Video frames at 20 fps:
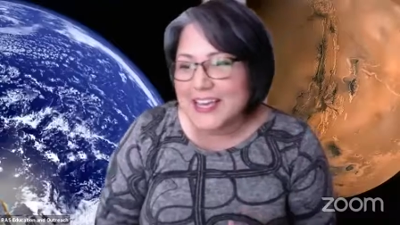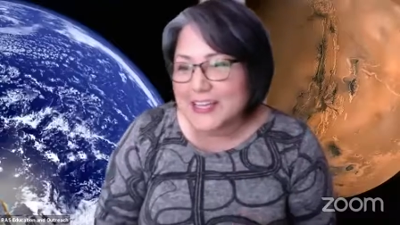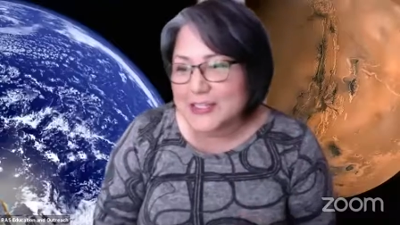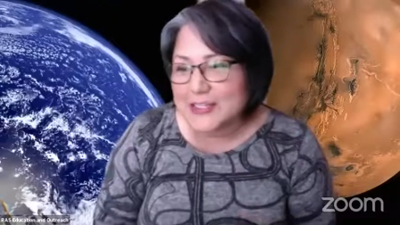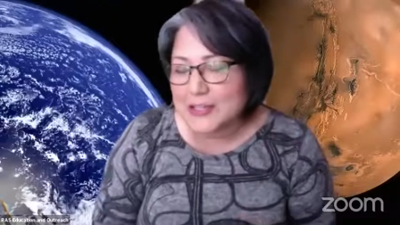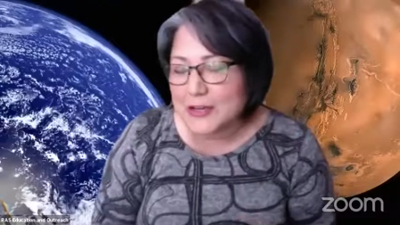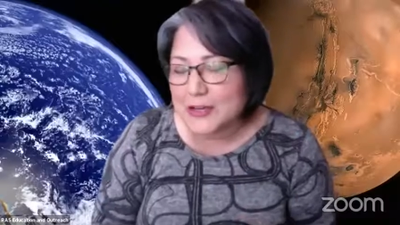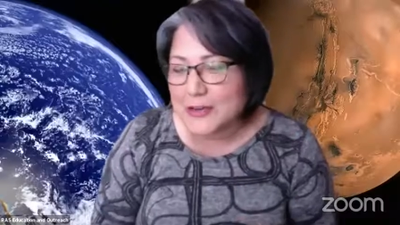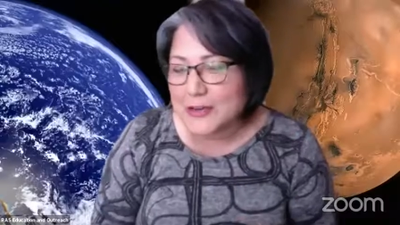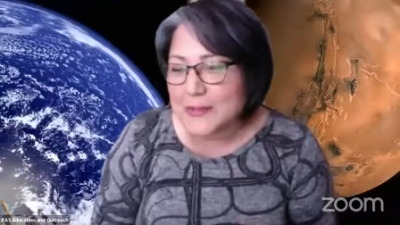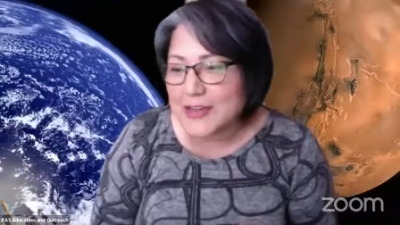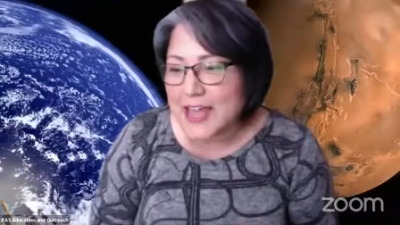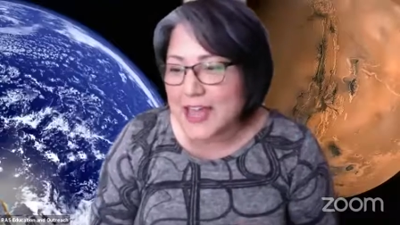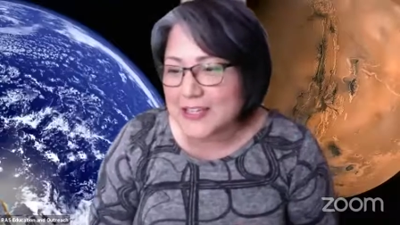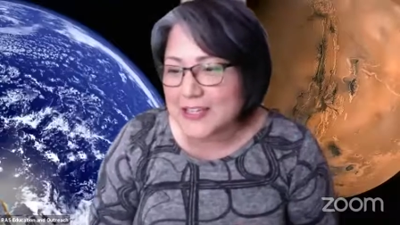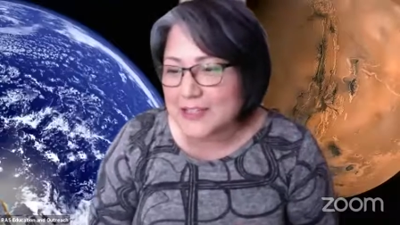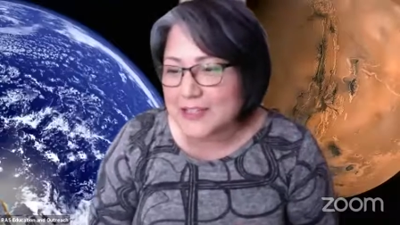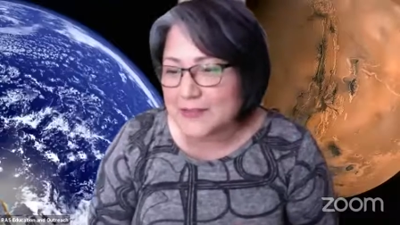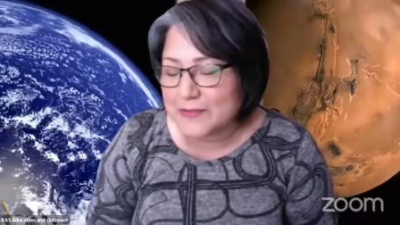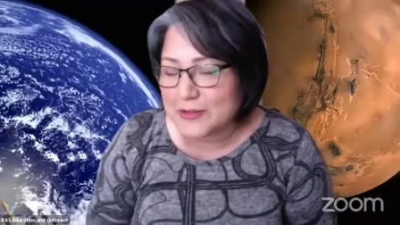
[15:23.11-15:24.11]
So I'm going to
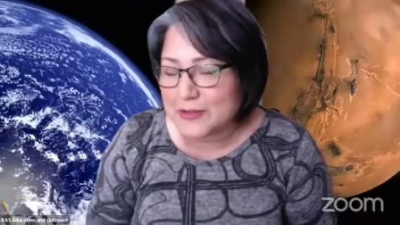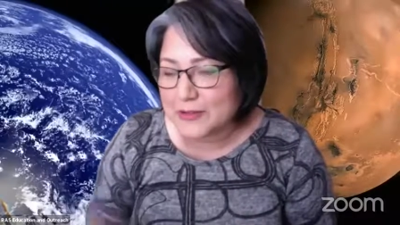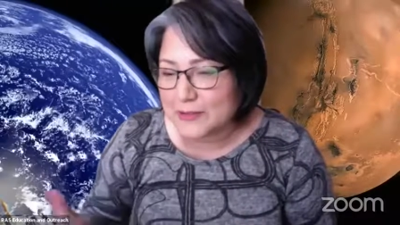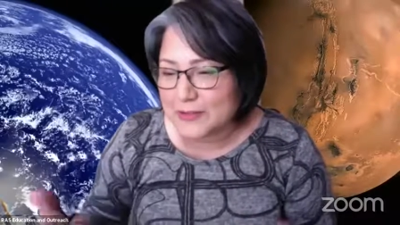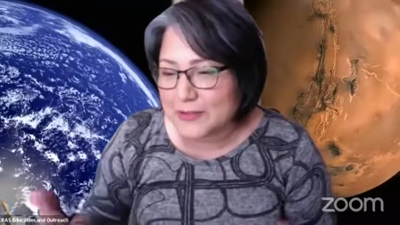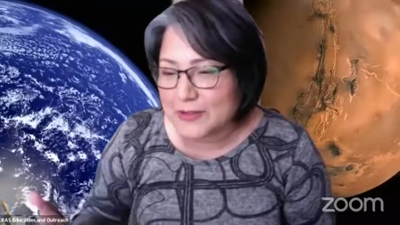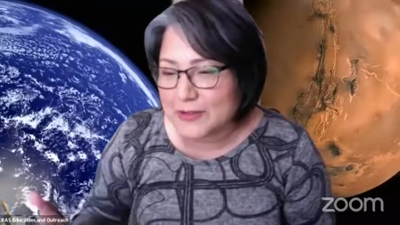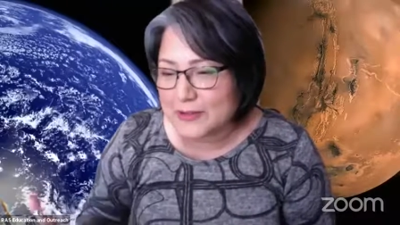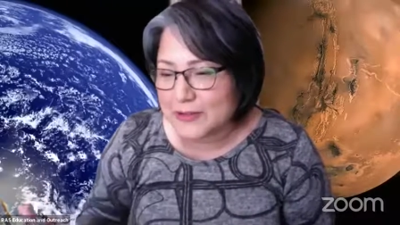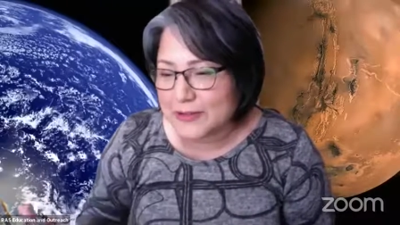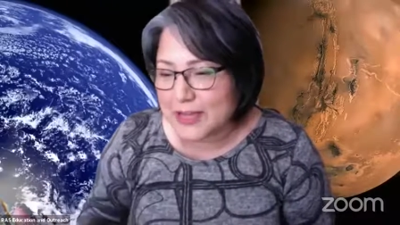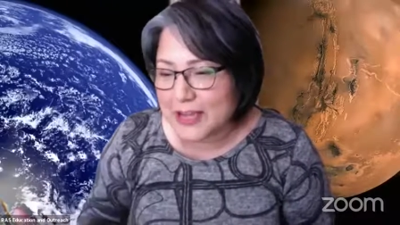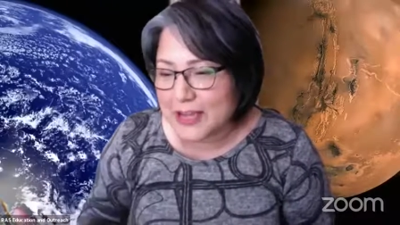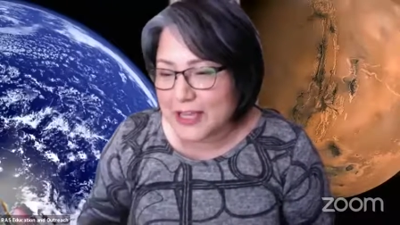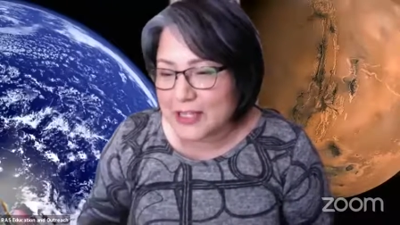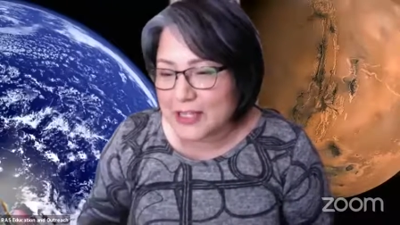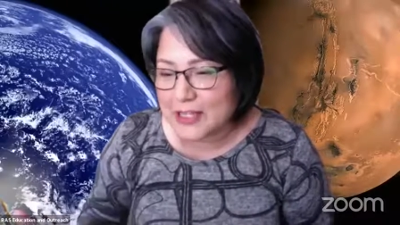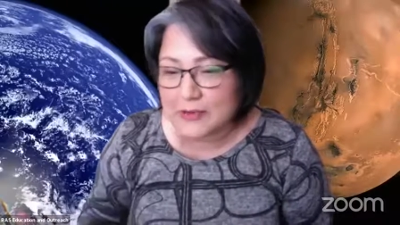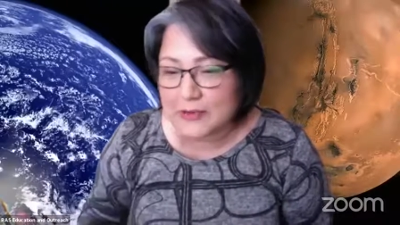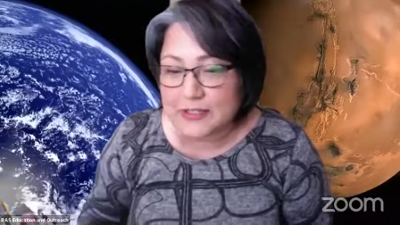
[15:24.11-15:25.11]
ask the first one with the
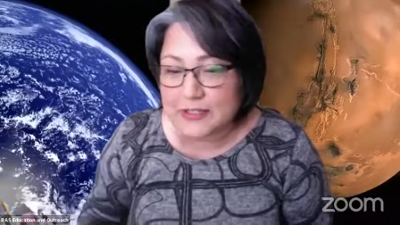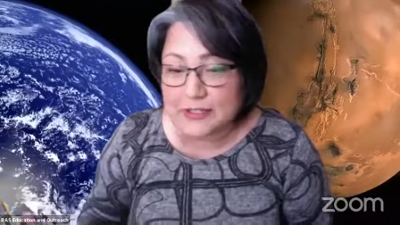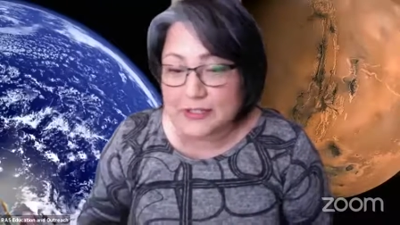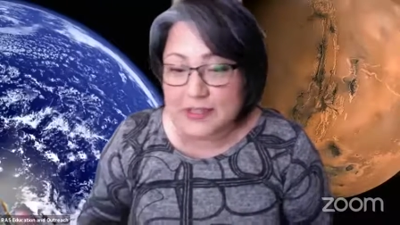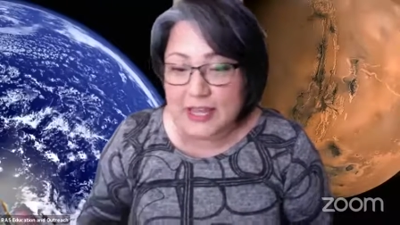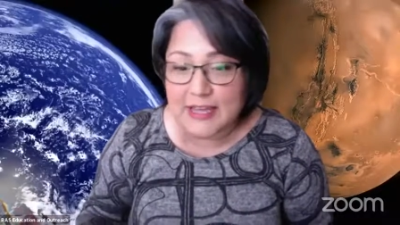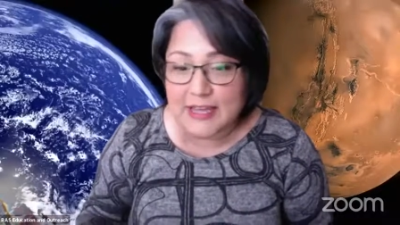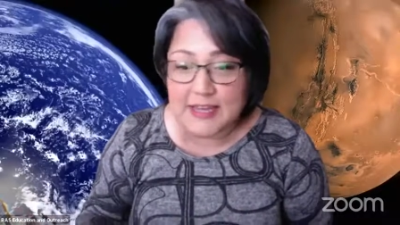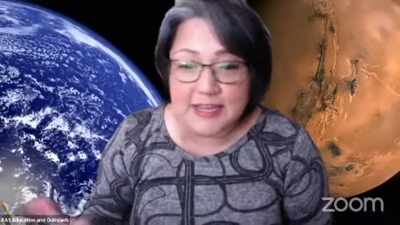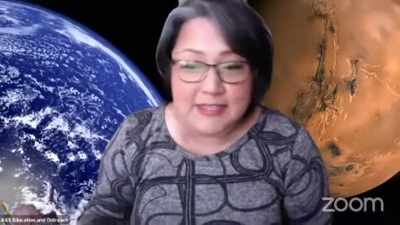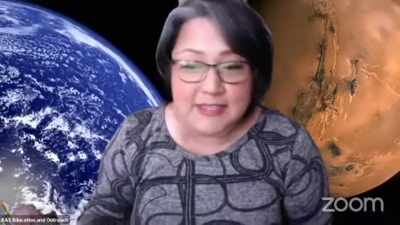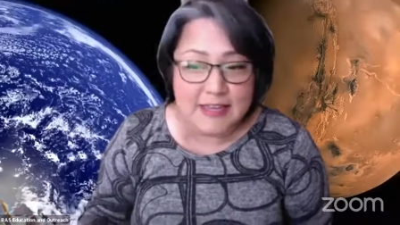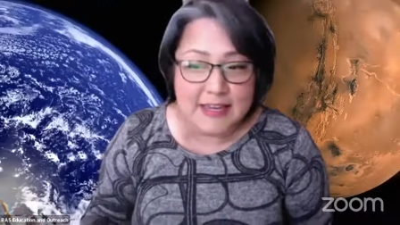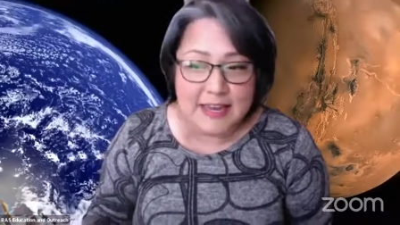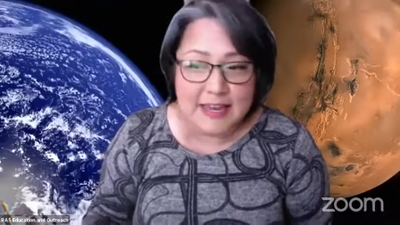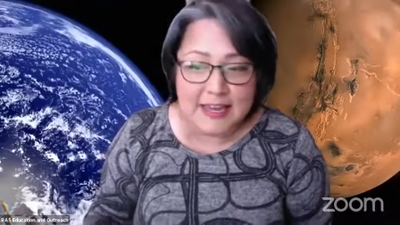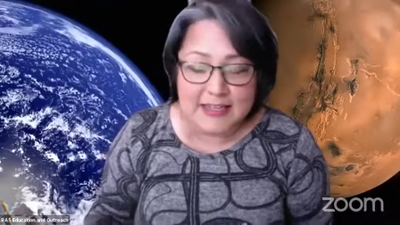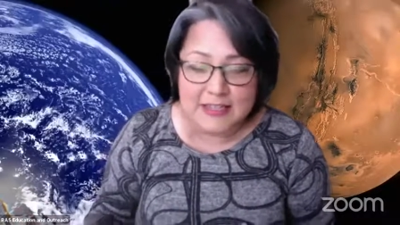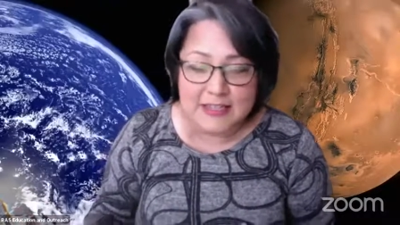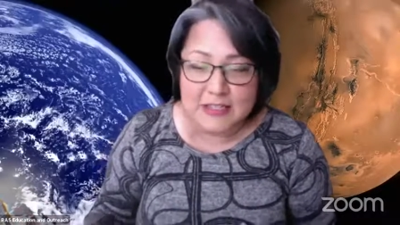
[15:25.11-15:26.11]
highest votes. And as I
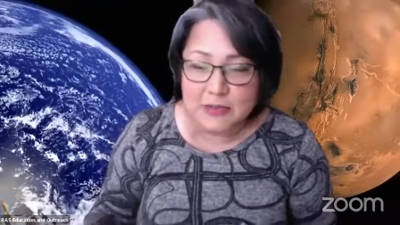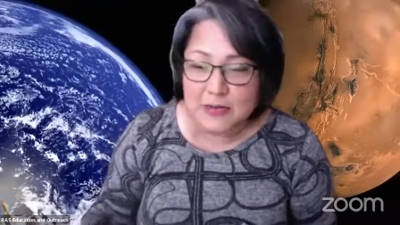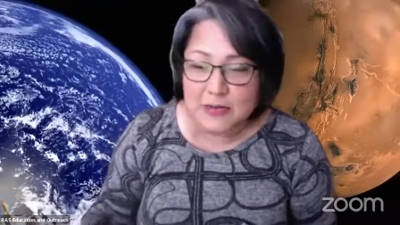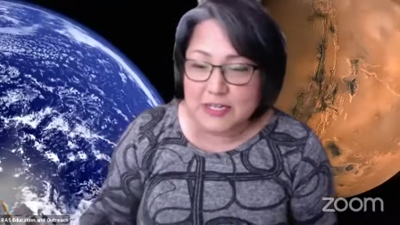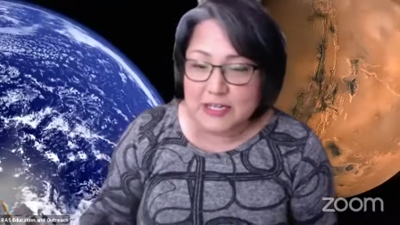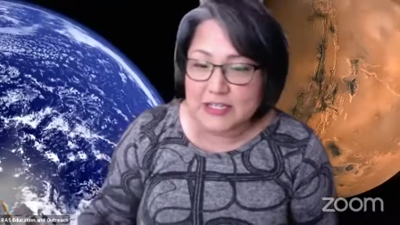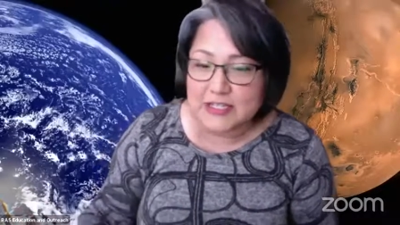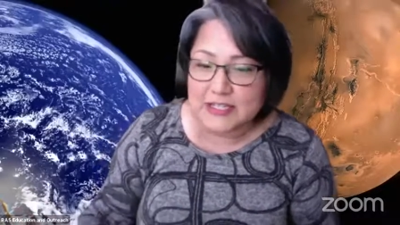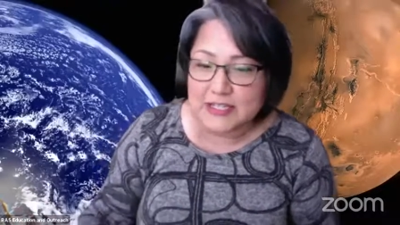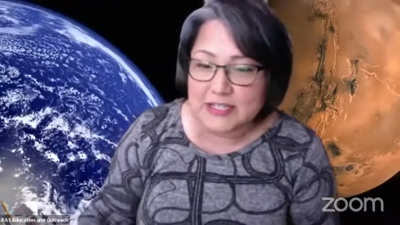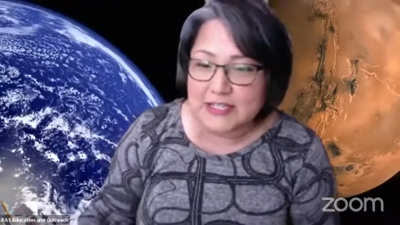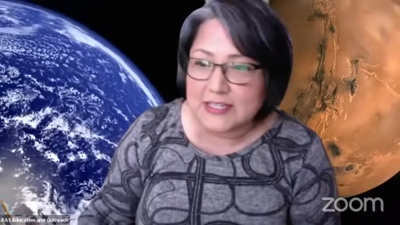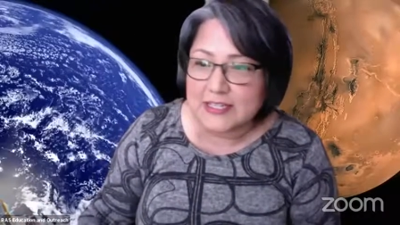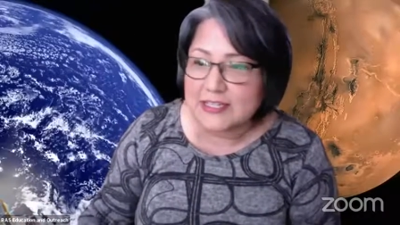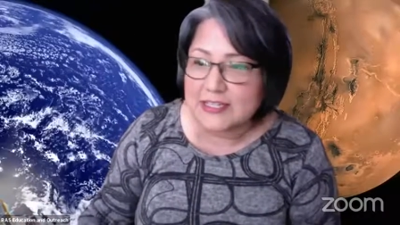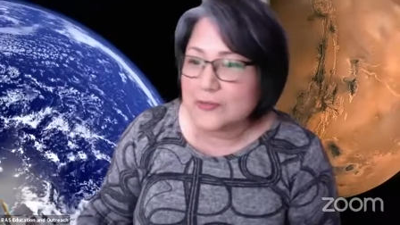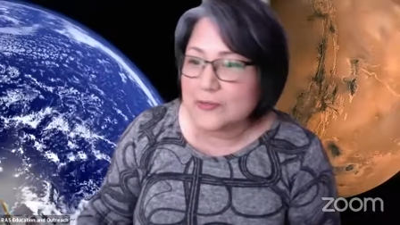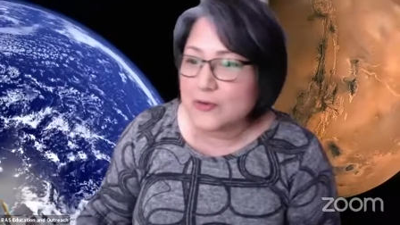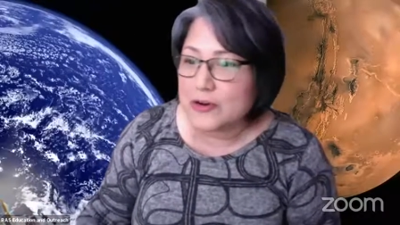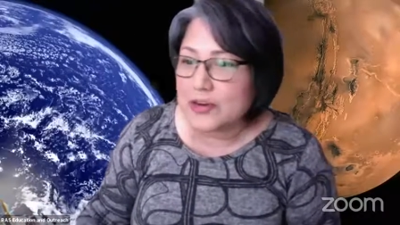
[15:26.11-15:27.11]
ask these questions, I see
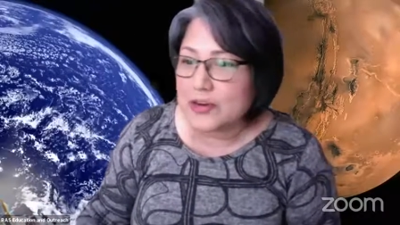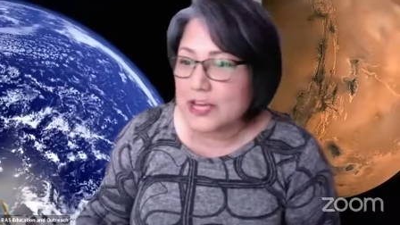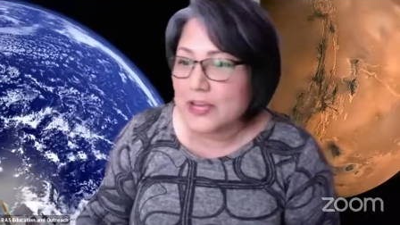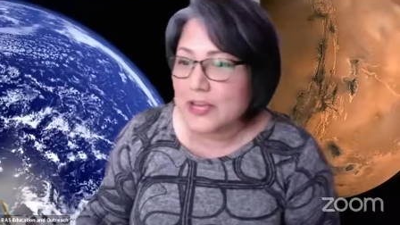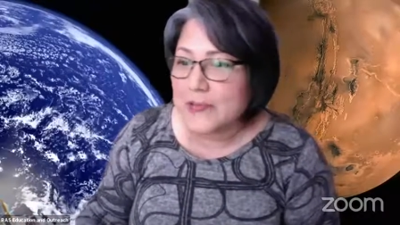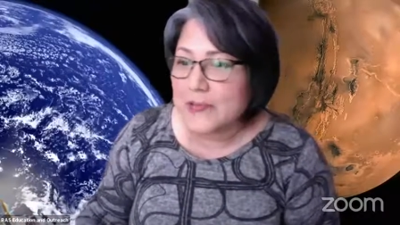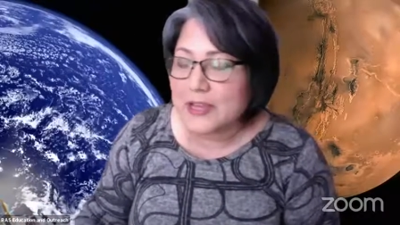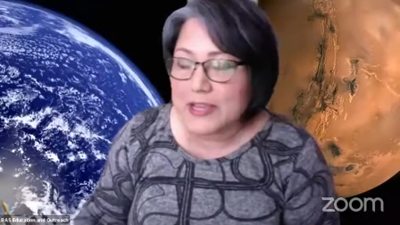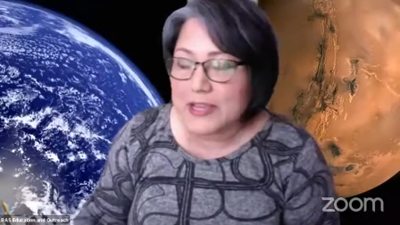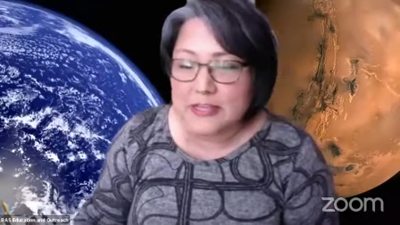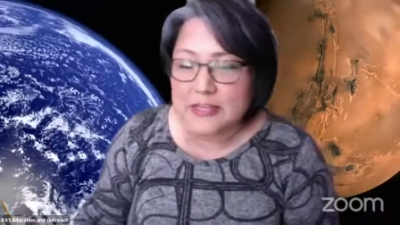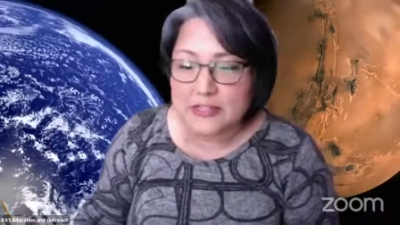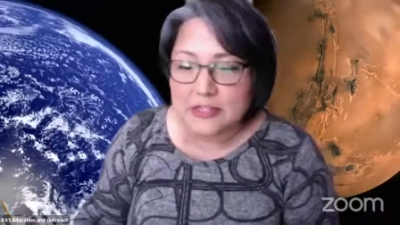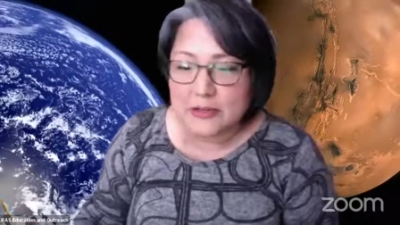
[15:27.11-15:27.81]
some more coming in.